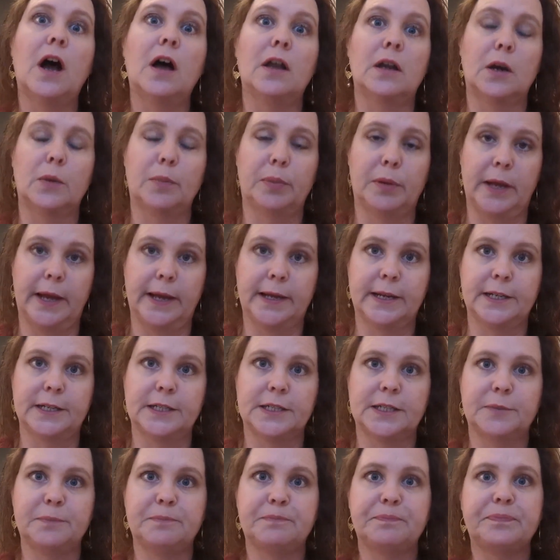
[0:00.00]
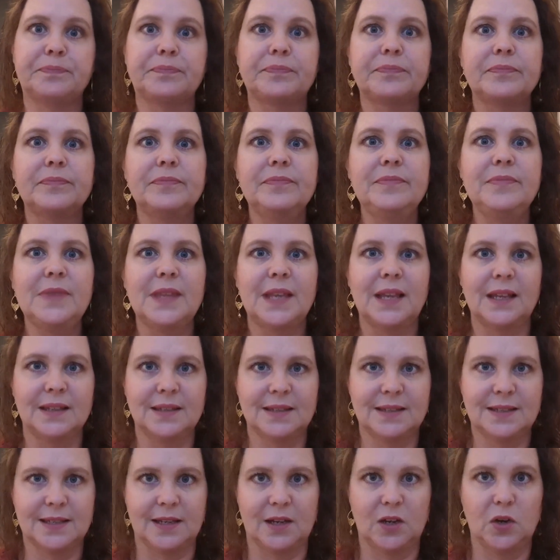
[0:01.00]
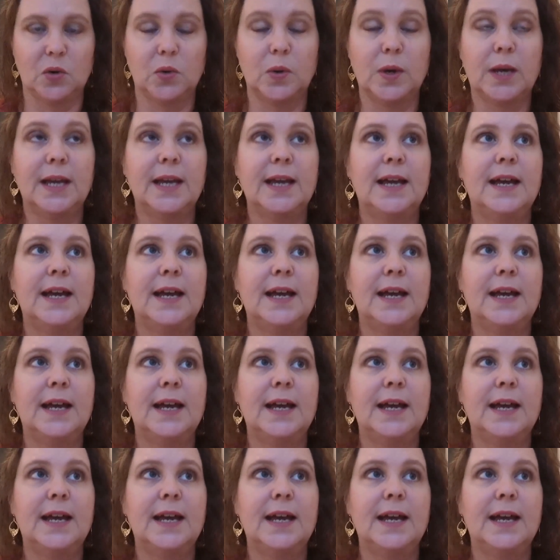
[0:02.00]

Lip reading: on our planet. So